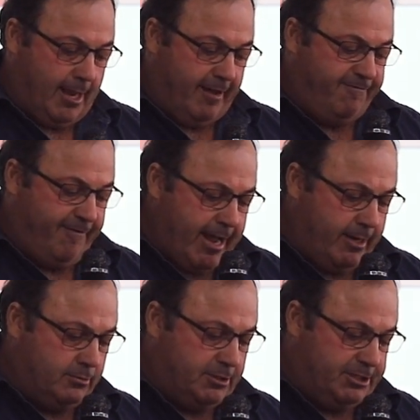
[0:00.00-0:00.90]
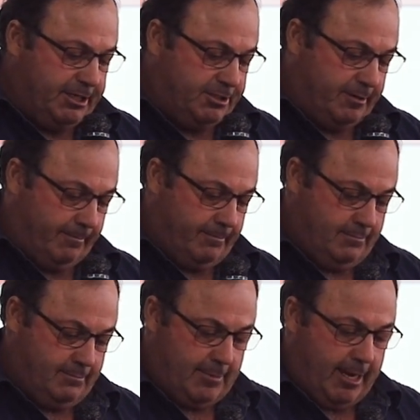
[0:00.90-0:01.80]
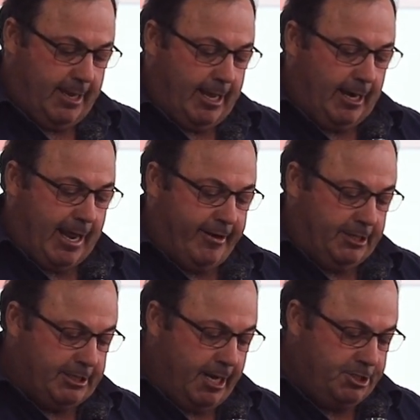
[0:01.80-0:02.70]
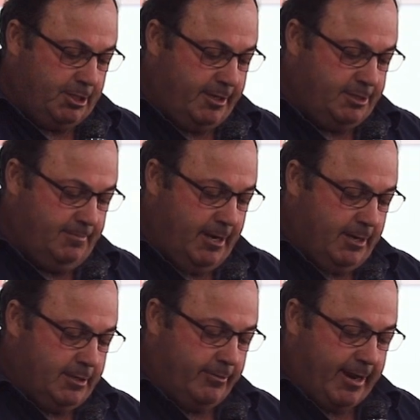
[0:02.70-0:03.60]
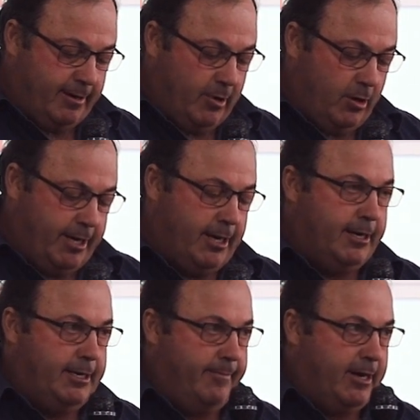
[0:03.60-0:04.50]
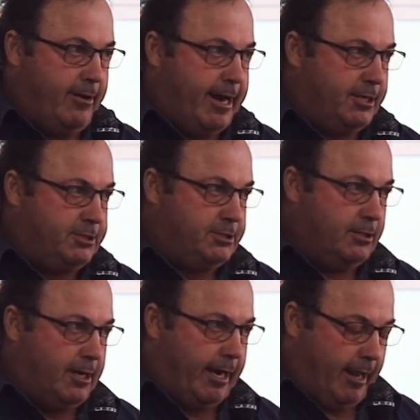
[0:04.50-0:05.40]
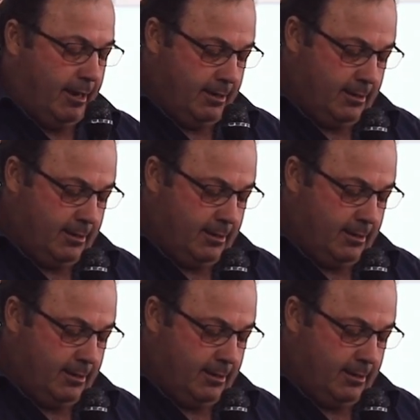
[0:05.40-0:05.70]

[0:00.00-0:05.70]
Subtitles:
A failed system, allowing socialism to undermine a democratic society.